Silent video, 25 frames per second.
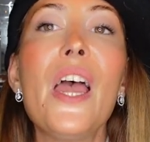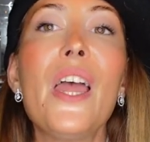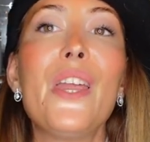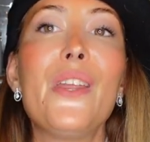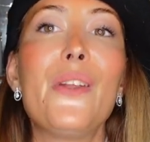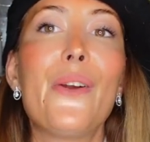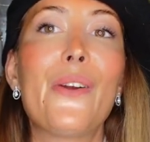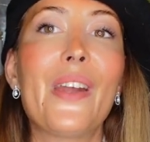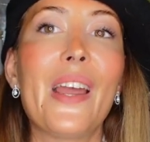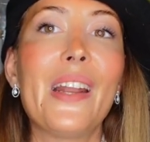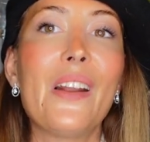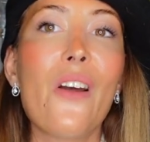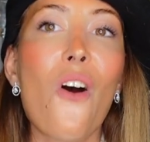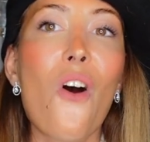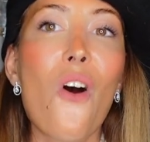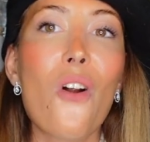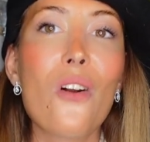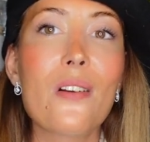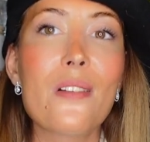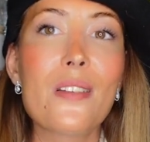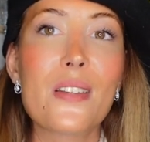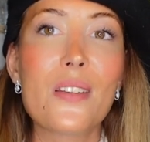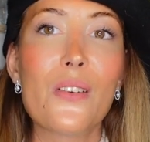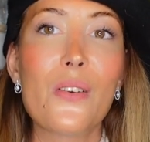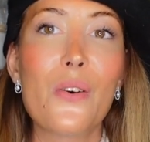You can
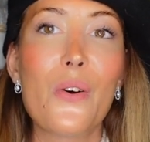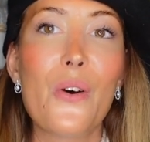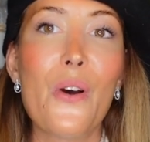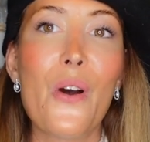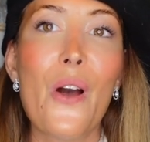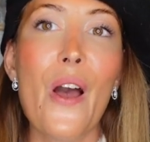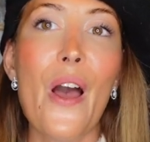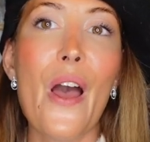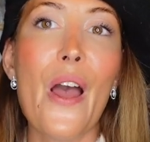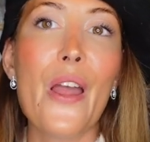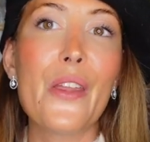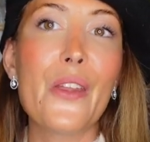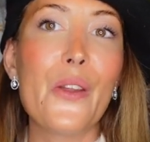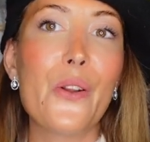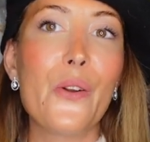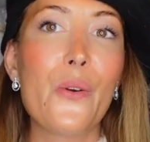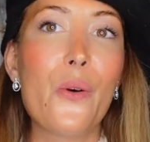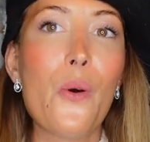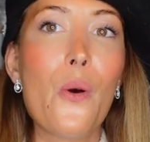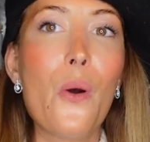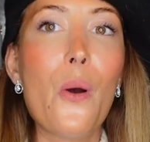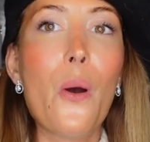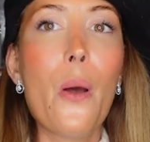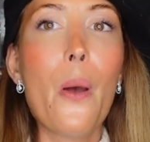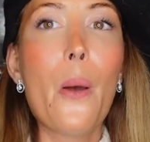also, you
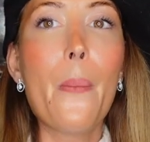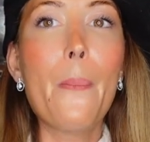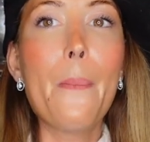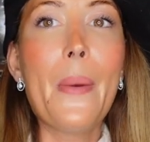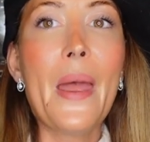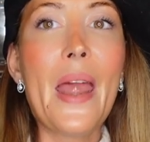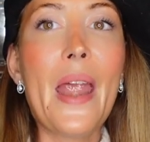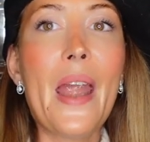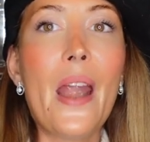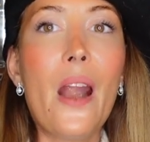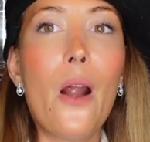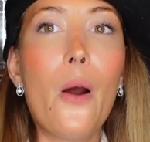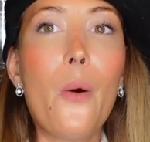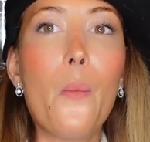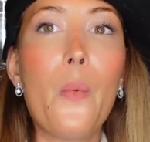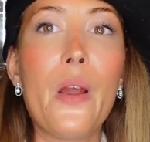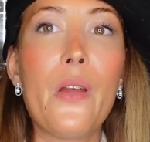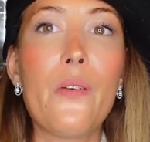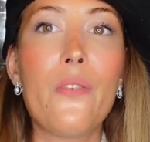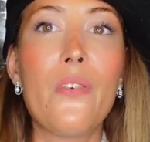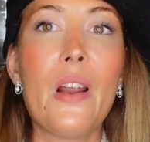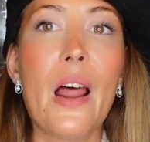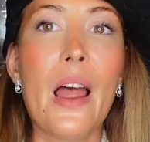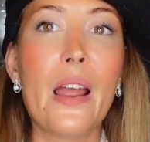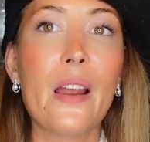know, pair
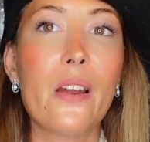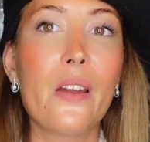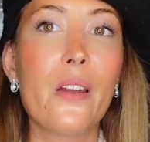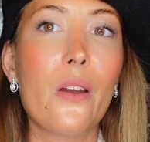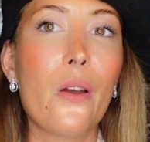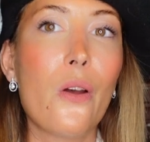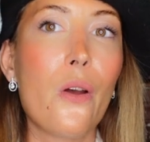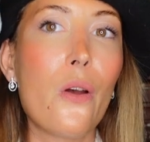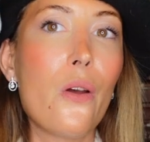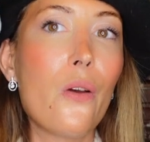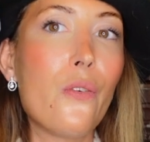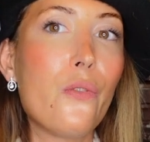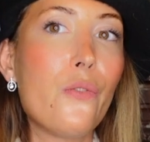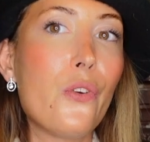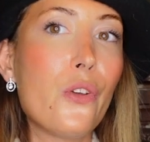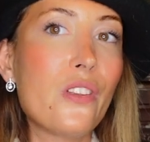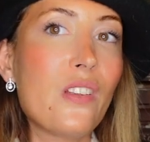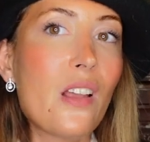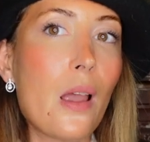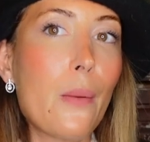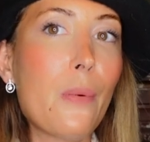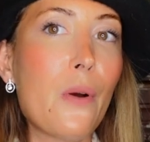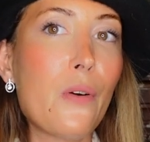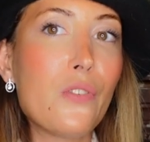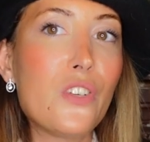with like the
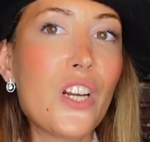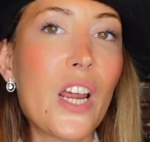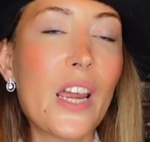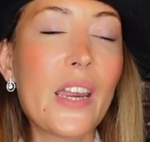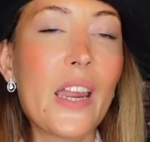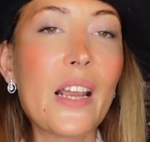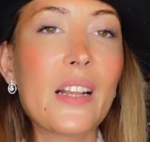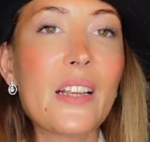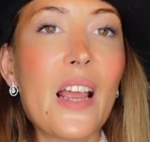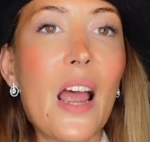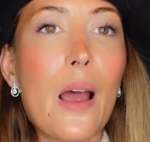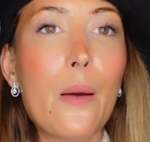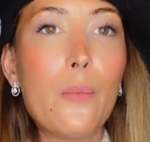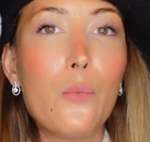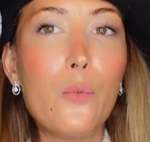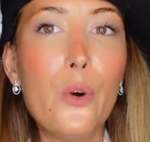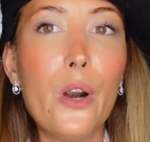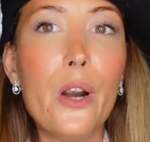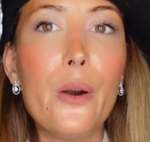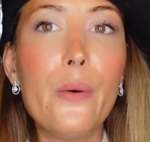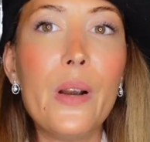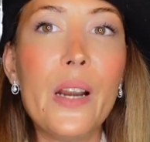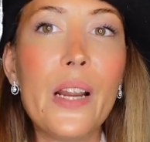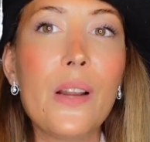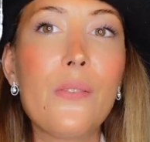type of jacket I'm
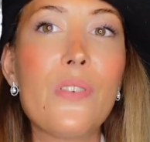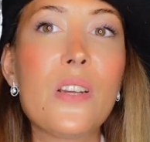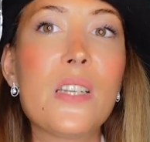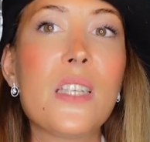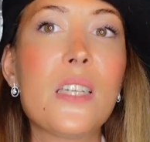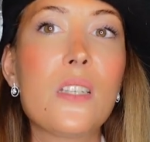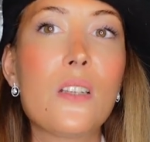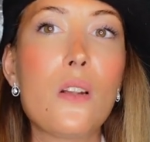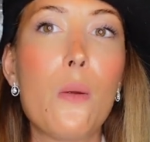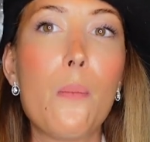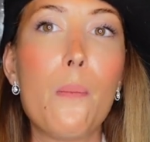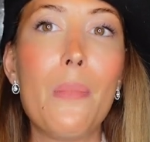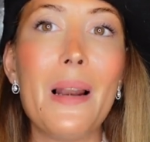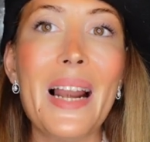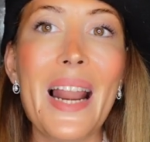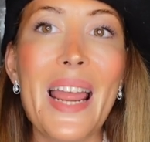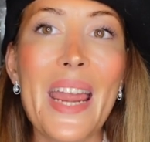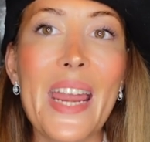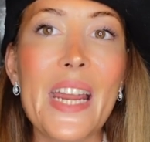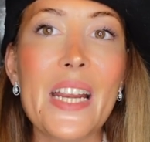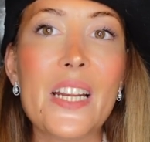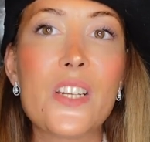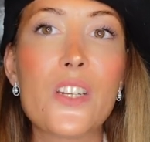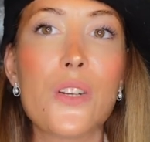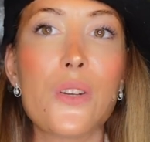wearing. This is a
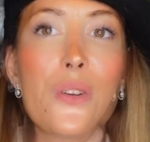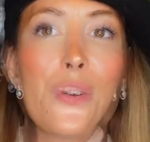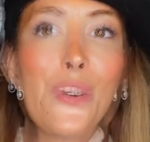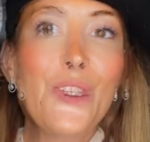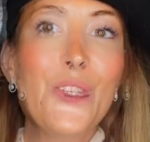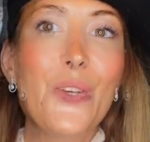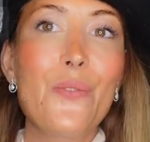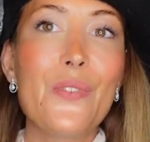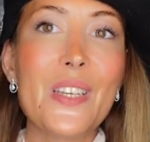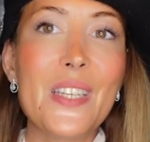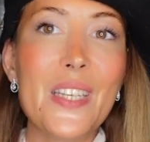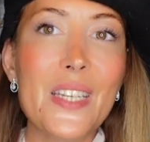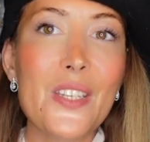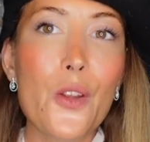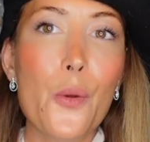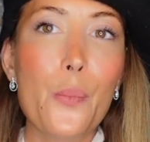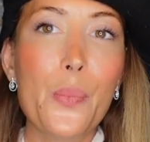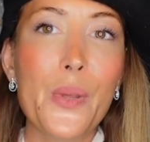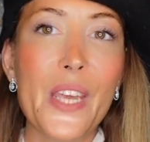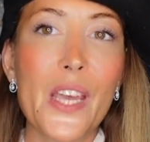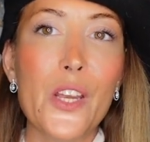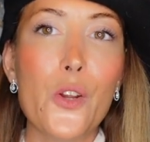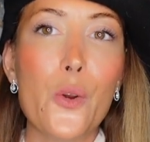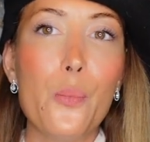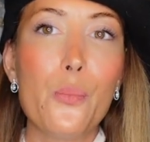blazer. So this is a
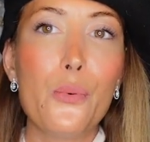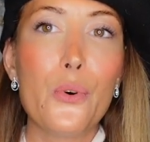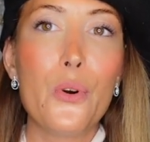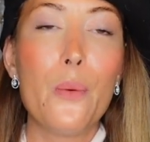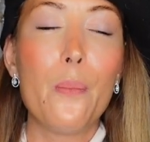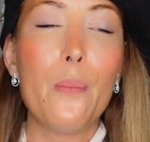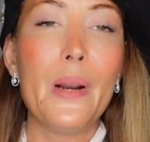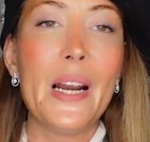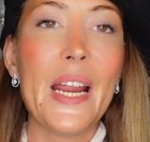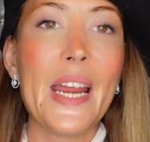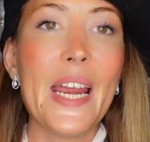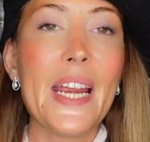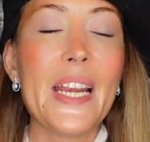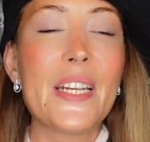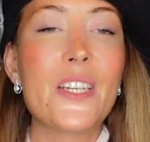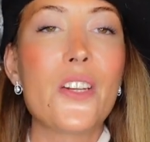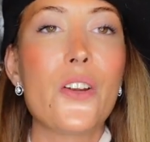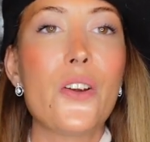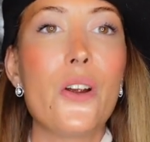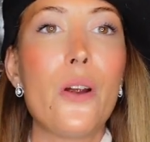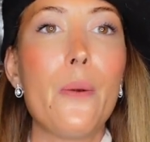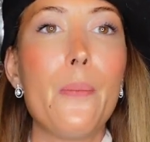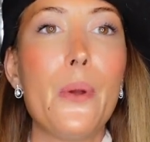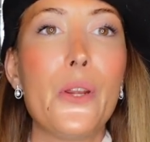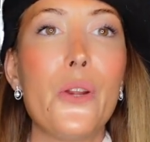pied de poule
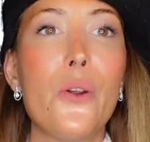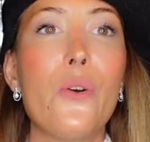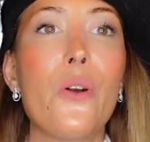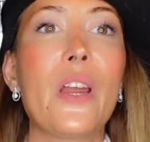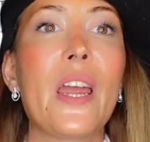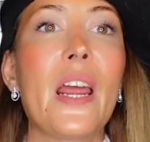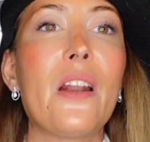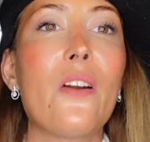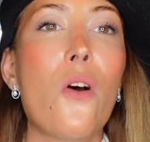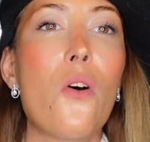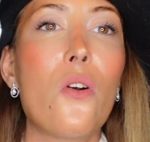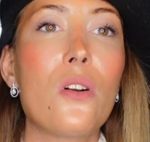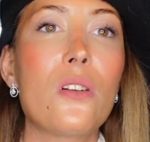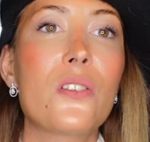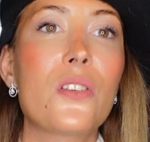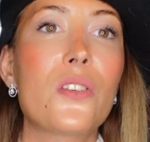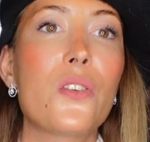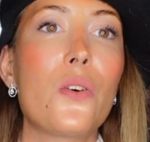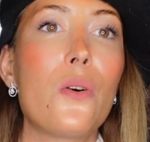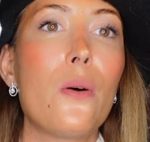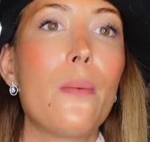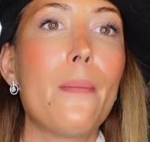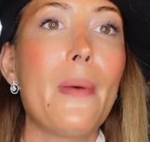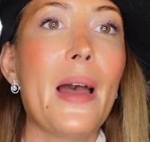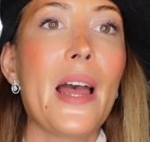blazer, but you can
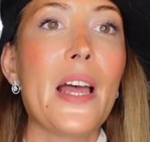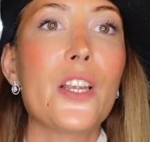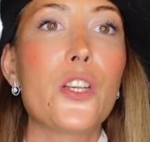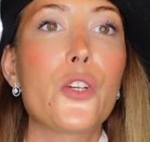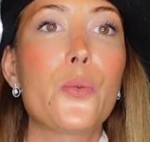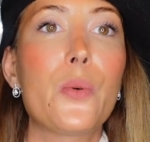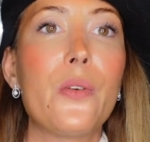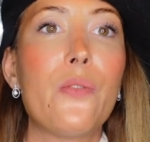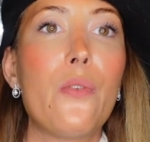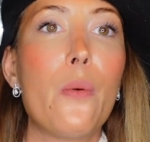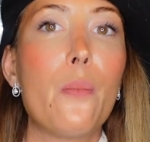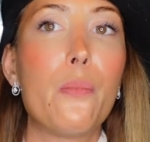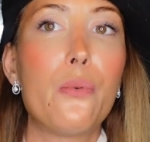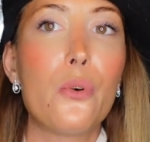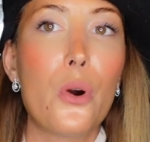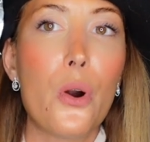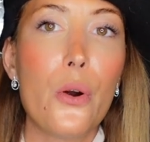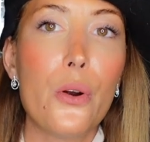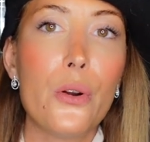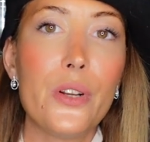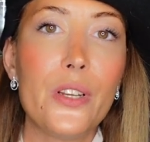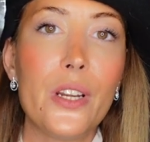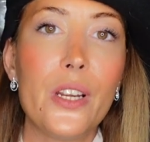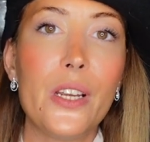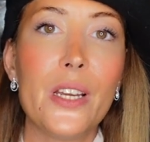also match with a
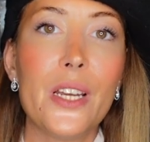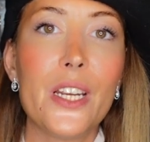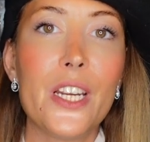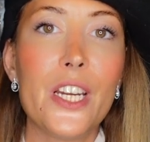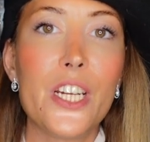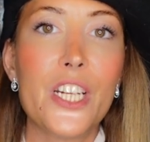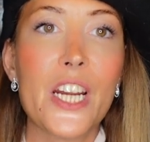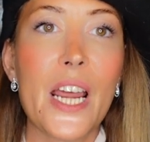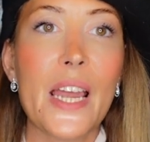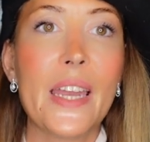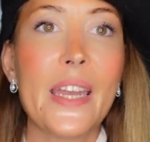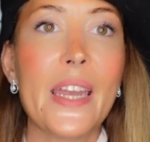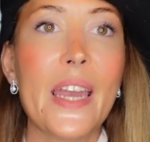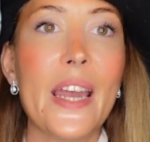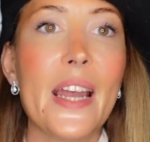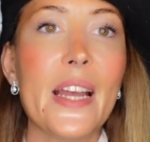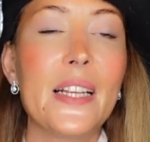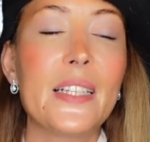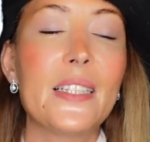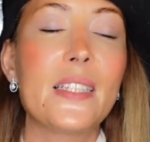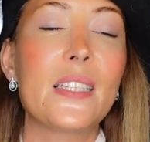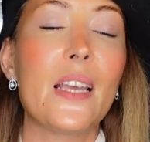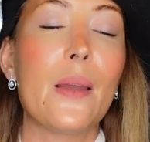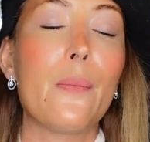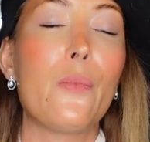brown
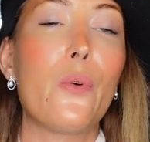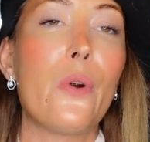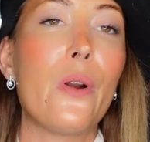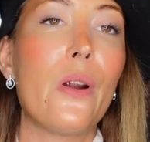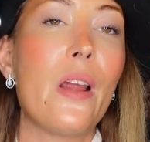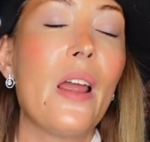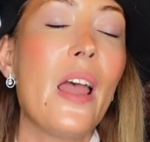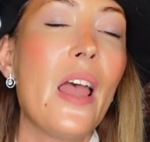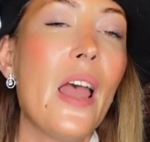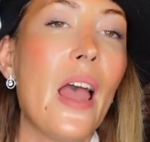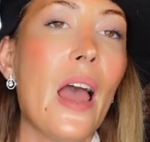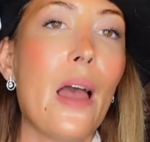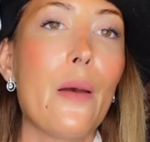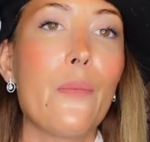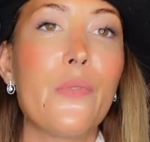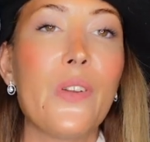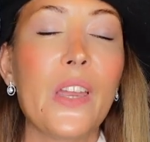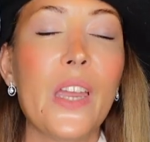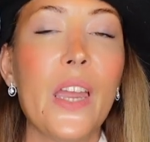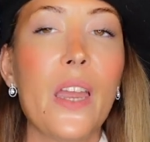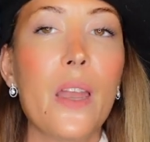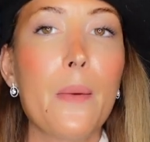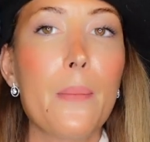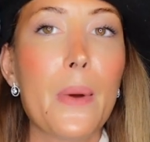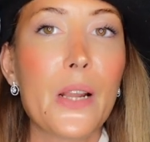jacket. I'm
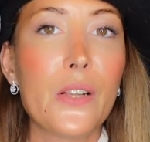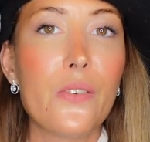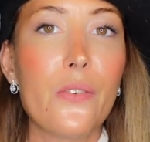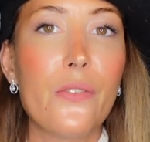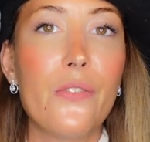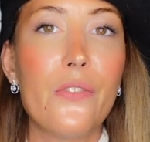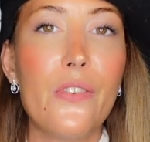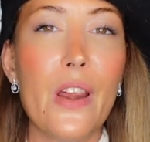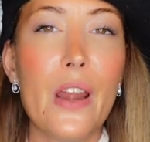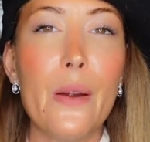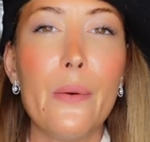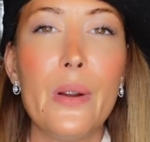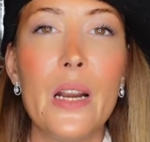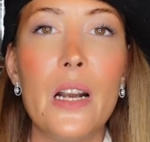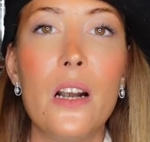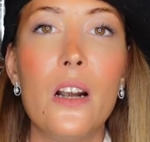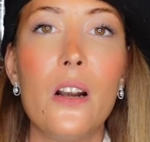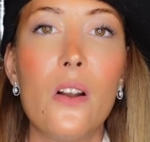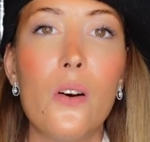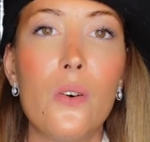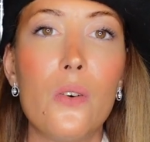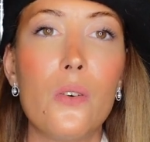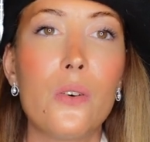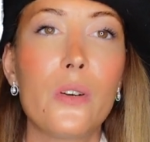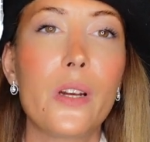thinking about a very
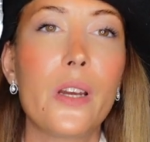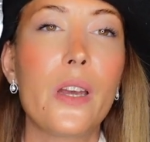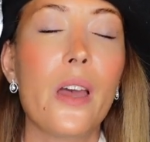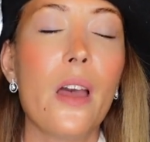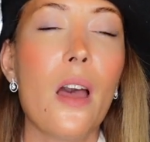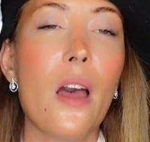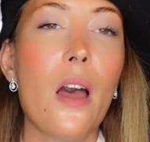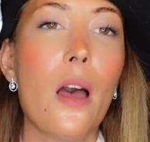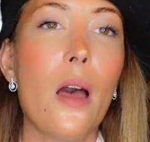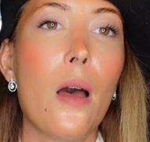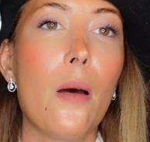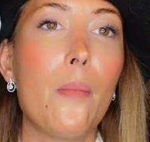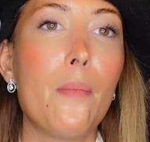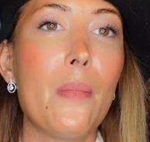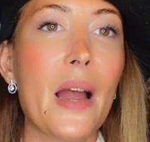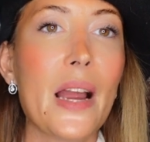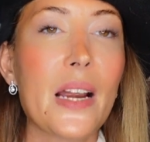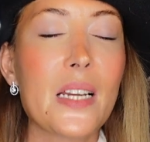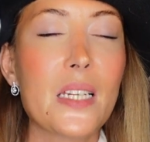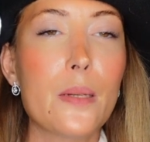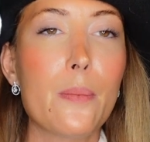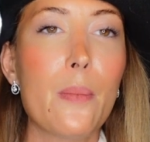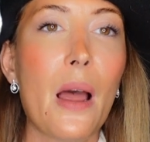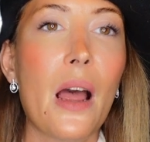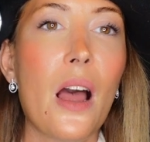long
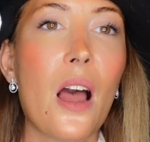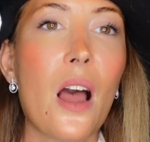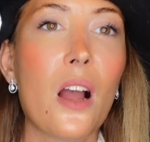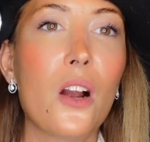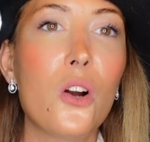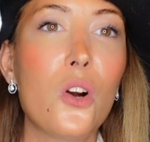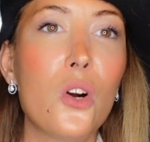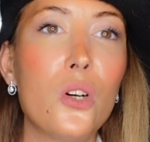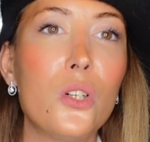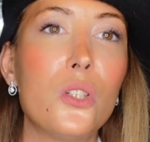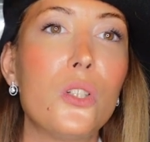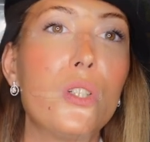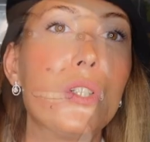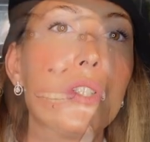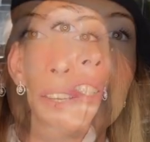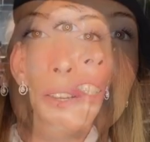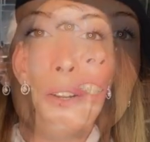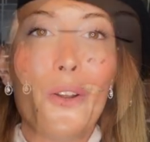Max Mara coat.